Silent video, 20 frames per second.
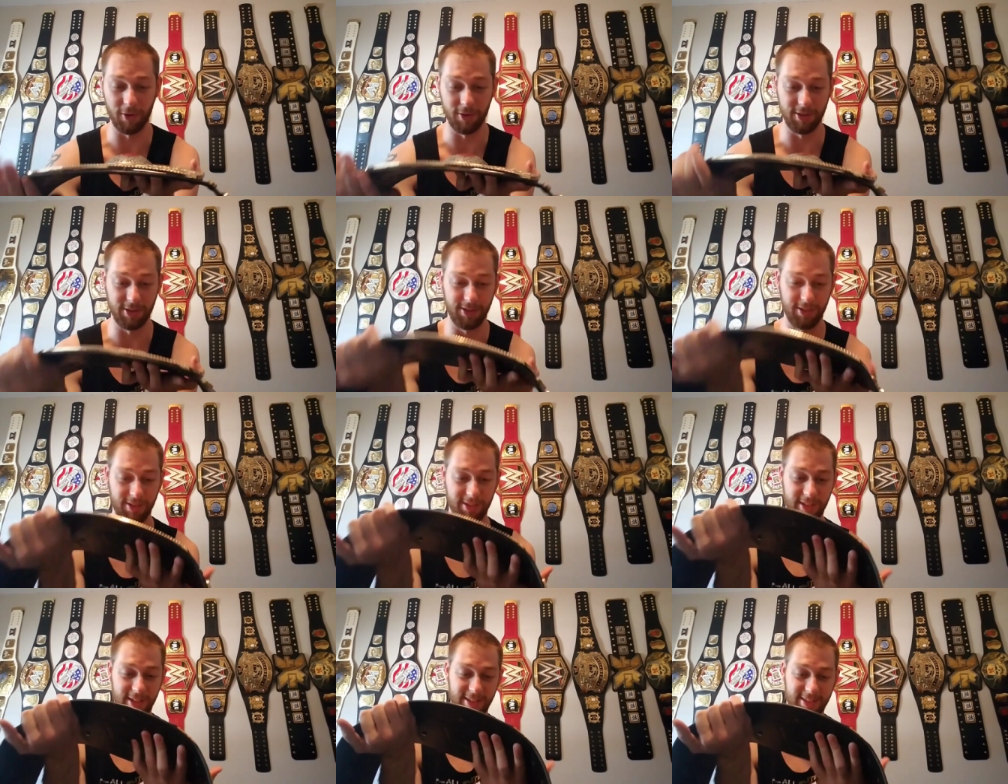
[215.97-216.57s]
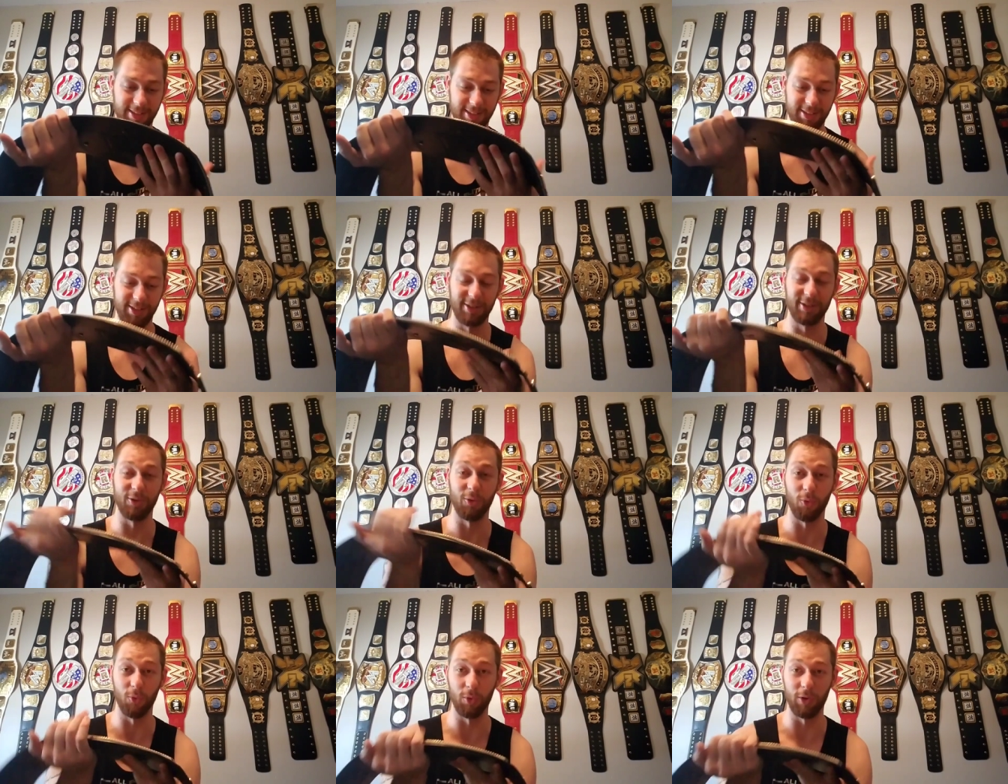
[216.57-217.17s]
Is that's just
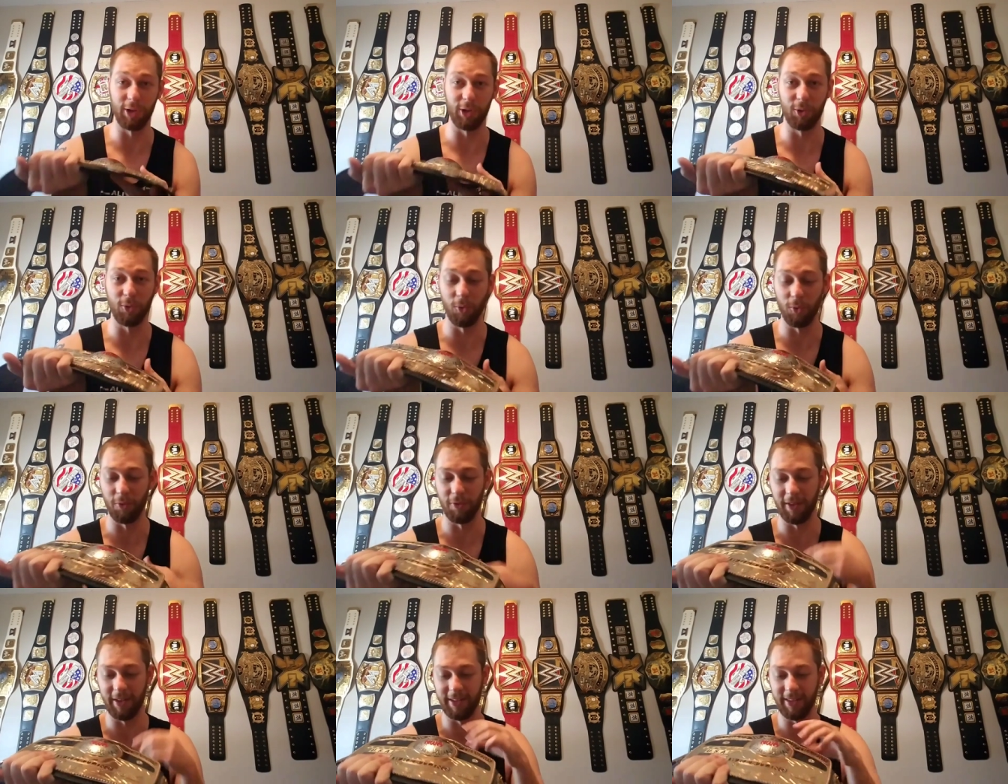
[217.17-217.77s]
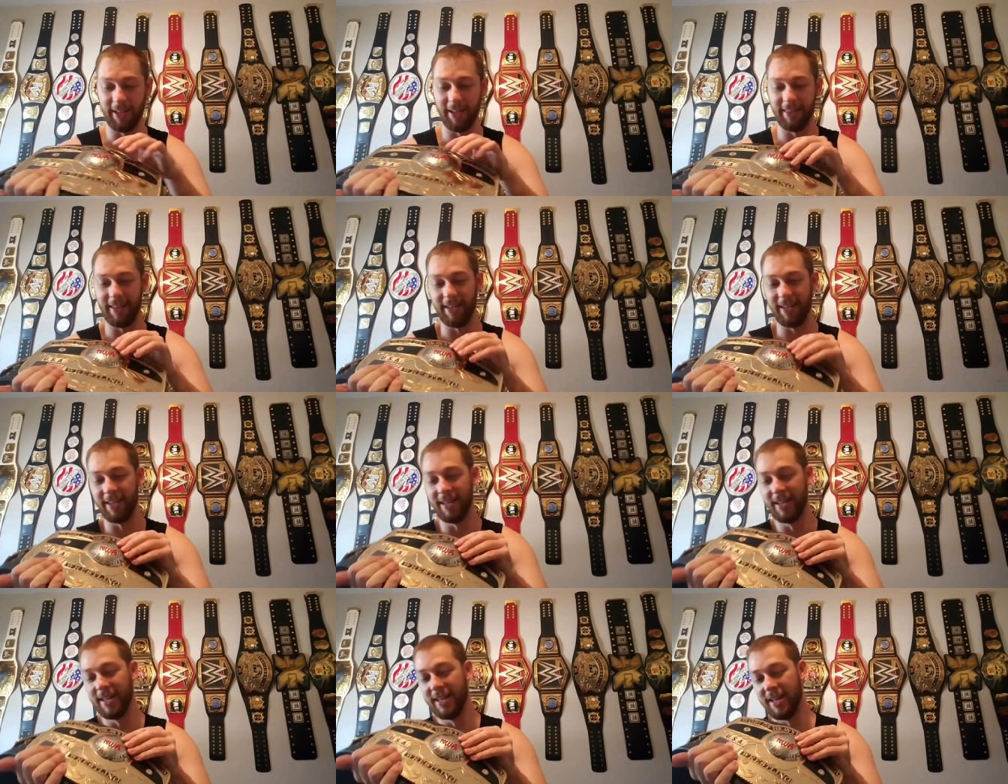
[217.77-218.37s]
a really cool thing that
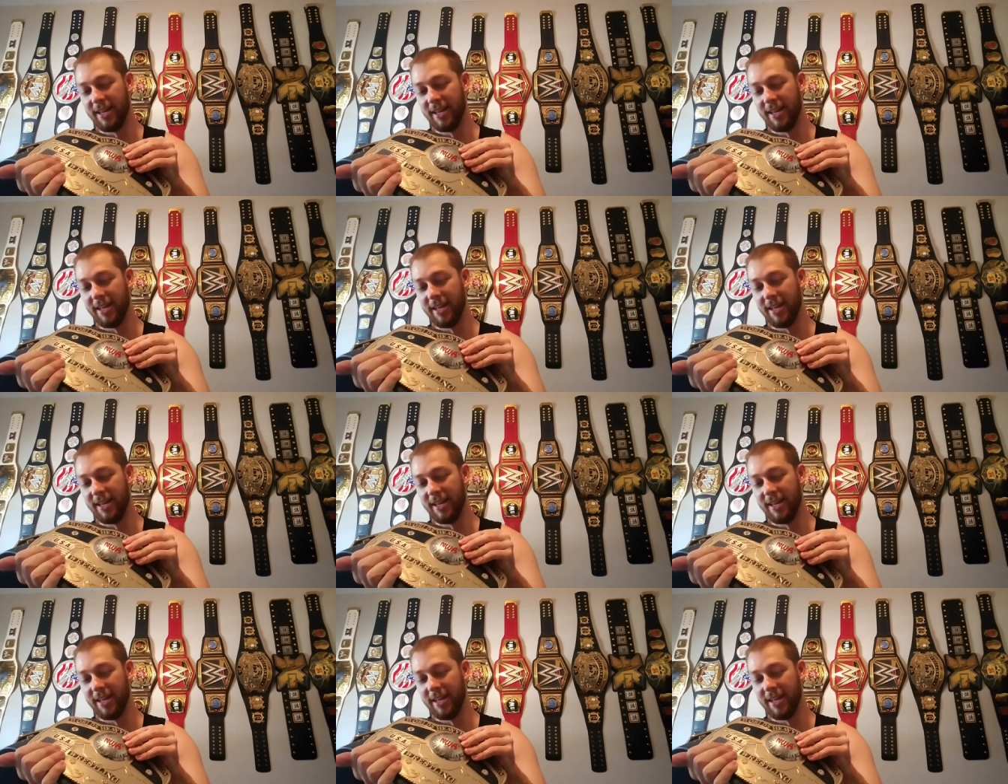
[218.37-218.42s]
they